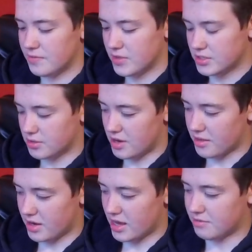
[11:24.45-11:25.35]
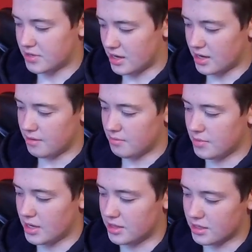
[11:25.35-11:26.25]
So now that I have time,
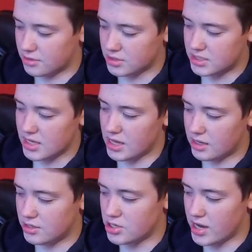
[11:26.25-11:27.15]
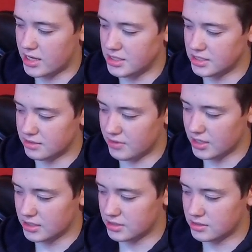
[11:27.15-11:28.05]
I think I'll just take Jackie's
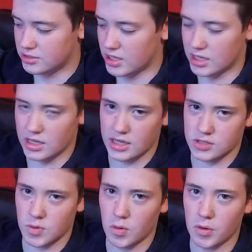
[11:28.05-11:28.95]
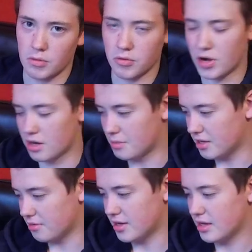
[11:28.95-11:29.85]
advice. Jackie has scored a 1 world record, by
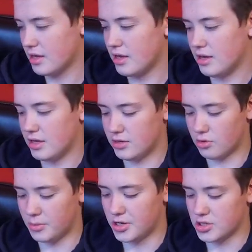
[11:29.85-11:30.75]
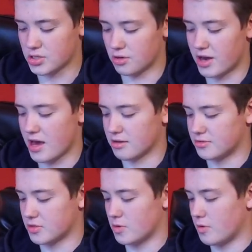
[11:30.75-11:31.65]
the way. He told me to just learn AUX for
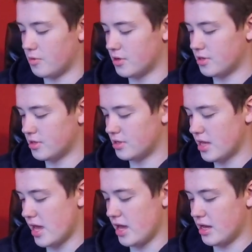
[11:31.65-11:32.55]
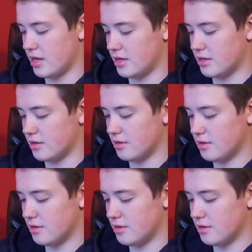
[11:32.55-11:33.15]
score 1, and